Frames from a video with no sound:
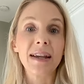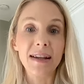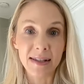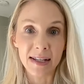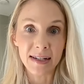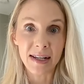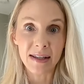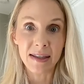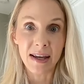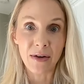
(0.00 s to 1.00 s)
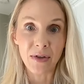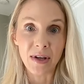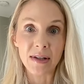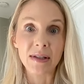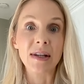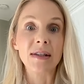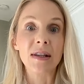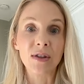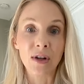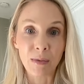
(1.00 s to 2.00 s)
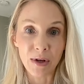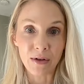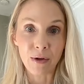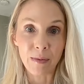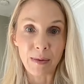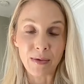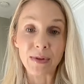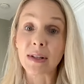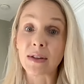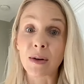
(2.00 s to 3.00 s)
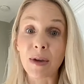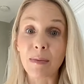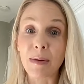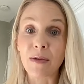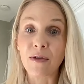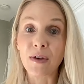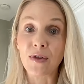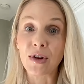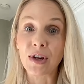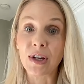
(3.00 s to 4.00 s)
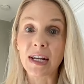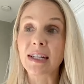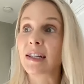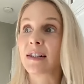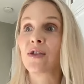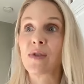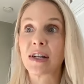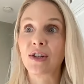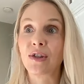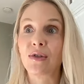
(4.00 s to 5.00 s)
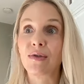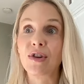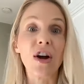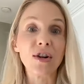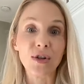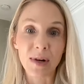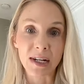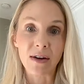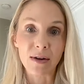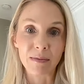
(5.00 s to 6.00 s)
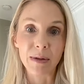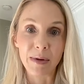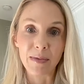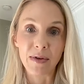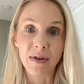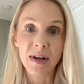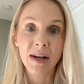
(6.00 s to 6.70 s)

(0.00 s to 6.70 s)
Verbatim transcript: Is this the healthiest? Is this going to be good for people? Is this going to make people feel good? Is this going to not do any harm to people?